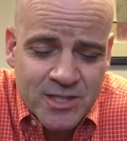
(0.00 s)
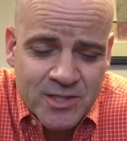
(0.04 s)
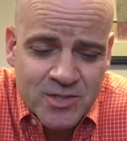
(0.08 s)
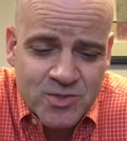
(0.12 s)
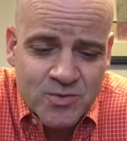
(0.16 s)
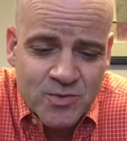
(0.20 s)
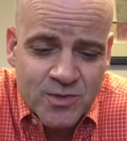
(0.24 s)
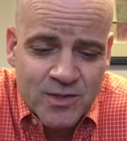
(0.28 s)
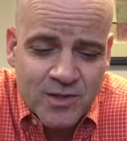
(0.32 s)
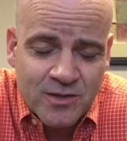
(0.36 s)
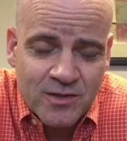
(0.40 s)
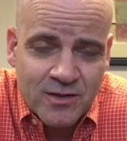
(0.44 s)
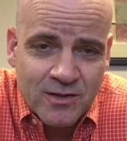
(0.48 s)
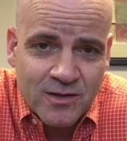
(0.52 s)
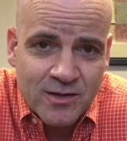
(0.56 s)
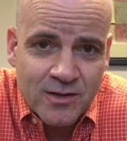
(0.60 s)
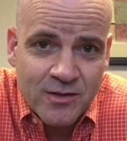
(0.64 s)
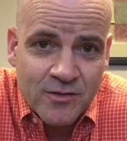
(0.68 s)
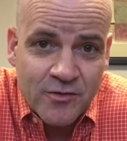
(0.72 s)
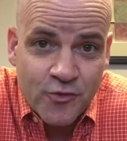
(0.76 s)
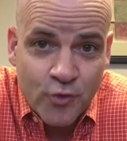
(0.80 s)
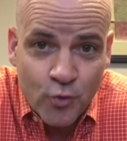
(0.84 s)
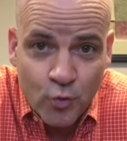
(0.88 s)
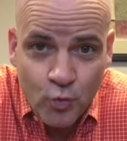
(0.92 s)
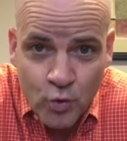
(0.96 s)
Israel,
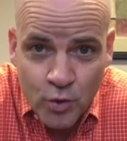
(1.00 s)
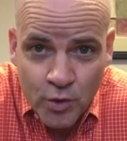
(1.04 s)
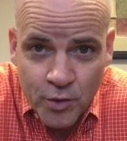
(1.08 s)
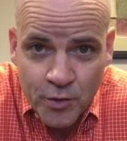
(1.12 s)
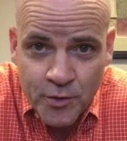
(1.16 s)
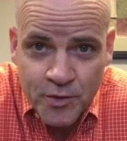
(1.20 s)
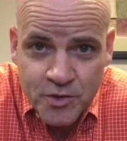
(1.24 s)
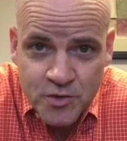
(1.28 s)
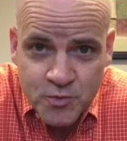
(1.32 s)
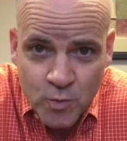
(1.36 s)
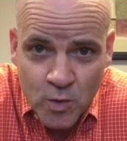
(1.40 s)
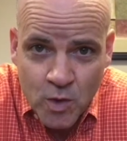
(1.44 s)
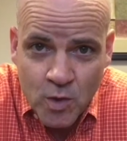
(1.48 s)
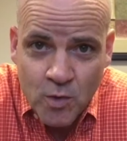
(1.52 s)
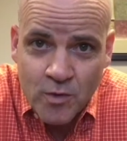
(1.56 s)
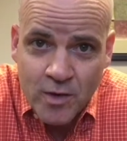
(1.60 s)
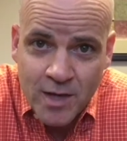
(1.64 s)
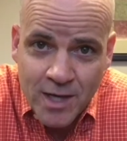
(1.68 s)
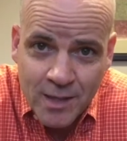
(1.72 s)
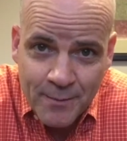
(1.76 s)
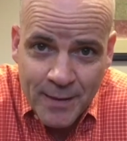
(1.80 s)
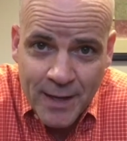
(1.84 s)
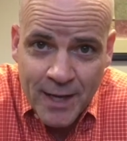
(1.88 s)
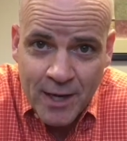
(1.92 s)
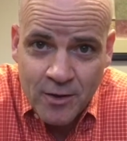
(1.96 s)
the words won't
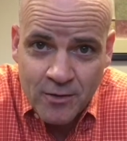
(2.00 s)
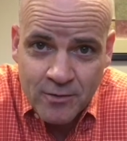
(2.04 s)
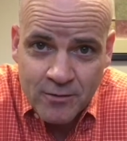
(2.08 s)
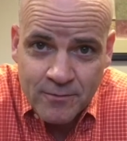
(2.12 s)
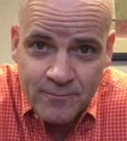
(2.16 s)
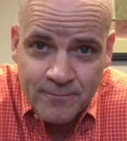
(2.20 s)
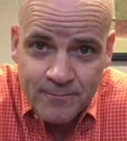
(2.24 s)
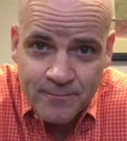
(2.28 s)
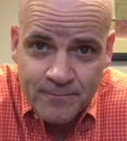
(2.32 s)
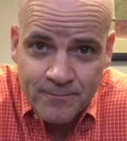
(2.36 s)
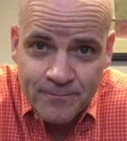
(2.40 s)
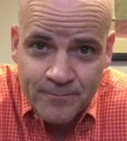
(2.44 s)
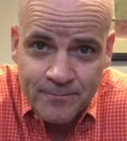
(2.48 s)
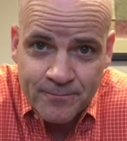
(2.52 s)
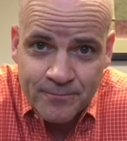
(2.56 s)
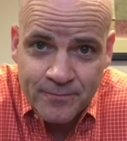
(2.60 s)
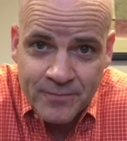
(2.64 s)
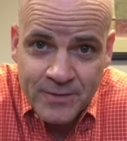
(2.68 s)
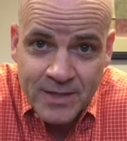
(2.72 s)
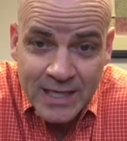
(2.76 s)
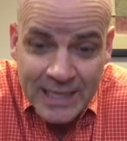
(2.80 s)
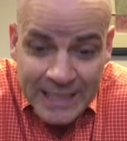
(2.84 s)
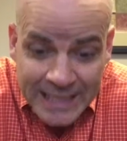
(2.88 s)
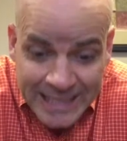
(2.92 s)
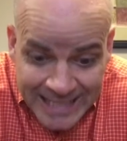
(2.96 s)
come out.
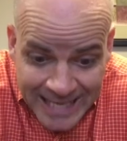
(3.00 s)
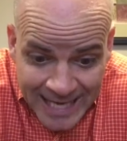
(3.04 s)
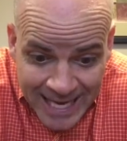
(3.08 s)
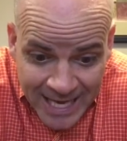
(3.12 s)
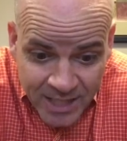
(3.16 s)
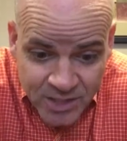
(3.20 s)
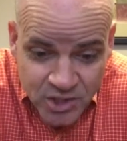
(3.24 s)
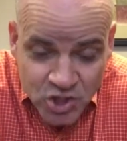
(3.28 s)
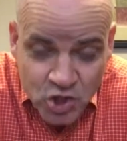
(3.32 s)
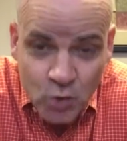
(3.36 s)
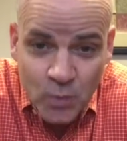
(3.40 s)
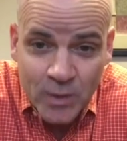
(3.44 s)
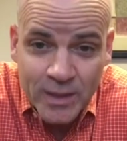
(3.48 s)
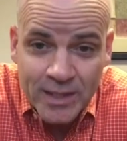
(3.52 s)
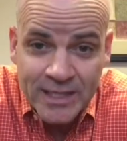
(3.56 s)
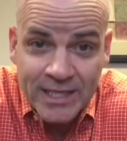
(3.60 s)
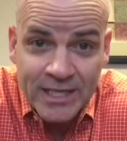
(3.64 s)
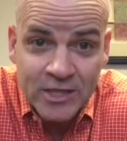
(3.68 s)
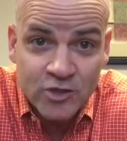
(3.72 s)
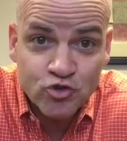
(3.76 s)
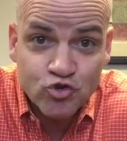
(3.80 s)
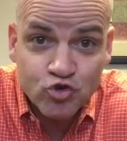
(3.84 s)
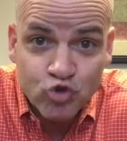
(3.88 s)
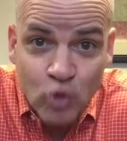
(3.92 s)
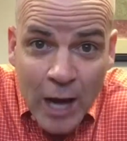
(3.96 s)
He can't do it.
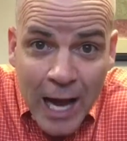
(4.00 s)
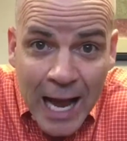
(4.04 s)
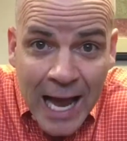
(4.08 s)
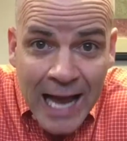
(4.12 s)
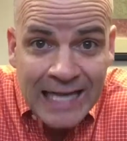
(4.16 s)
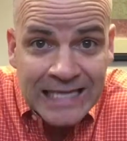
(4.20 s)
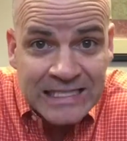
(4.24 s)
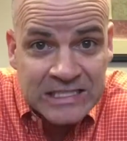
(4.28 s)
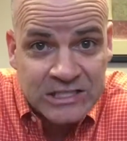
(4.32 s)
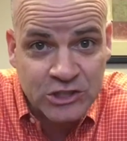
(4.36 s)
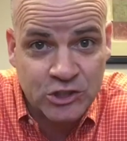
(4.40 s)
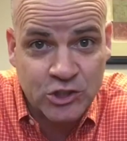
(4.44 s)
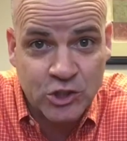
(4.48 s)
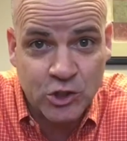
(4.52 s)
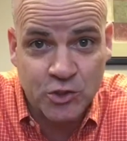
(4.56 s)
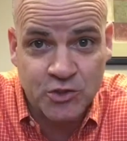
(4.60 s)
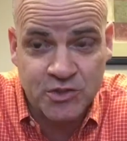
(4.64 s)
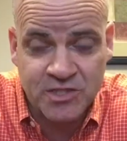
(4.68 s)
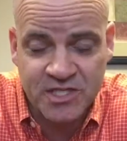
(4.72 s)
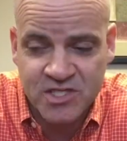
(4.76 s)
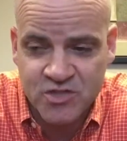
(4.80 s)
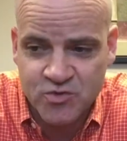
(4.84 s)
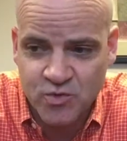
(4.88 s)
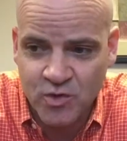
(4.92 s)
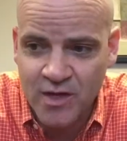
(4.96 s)
He tries to curse
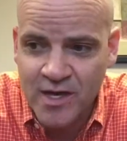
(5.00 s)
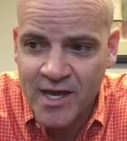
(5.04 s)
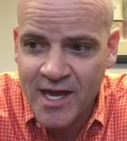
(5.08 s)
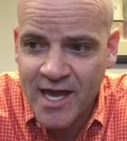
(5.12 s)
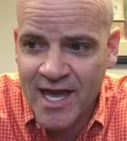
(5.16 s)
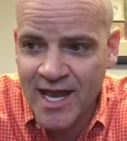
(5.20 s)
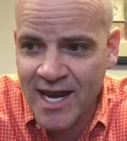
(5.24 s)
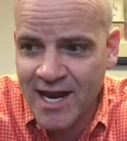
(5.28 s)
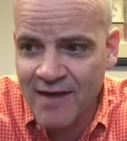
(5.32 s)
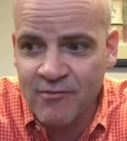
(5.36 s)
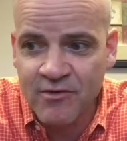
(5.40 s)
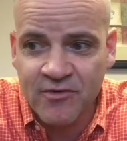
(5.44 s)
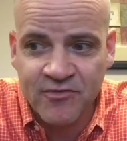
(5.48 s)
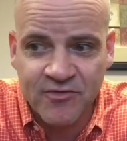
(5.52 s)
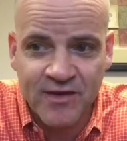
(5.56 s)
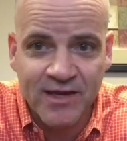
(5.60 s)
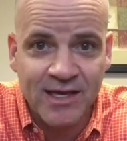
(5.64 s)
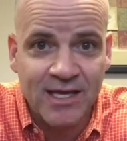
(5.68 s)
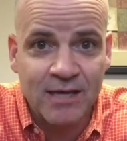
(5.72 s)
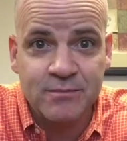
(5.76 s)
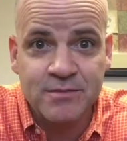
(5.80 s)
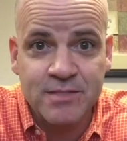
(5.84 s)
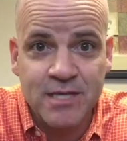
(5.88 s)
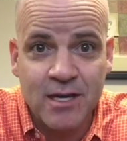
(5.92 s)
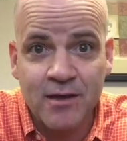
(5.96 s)
Israel, and everything
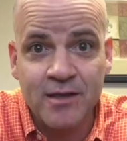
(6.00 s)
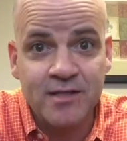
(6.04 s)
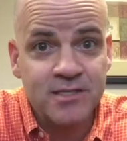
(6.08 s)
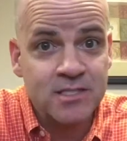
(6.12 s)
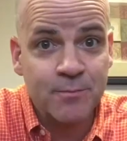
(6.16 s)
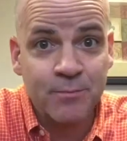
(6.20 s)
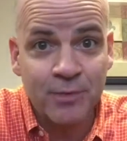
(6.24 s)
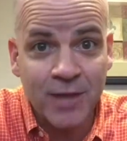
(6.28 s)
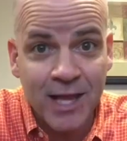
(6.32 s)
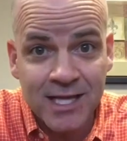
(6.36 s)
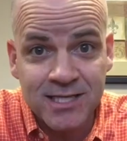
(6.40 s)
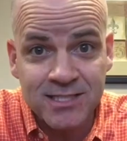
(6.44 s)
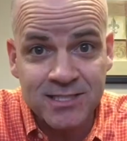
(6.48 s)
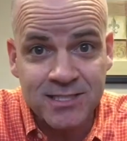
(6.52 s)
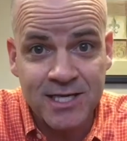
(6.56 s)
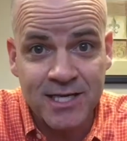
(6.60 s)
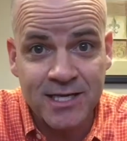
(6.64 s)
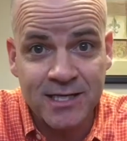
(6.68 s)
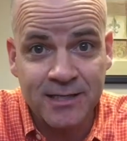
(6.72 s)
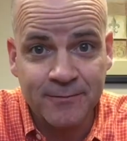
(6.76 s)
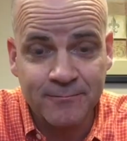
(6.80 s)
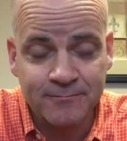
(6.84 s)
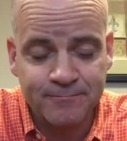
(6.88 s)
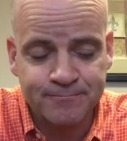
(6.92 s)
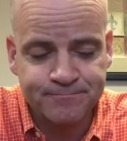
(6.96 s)
comes out as a
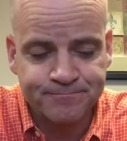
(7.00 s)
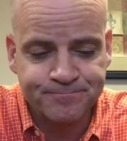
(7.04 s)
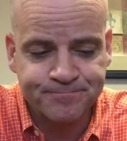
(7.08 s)
blessing.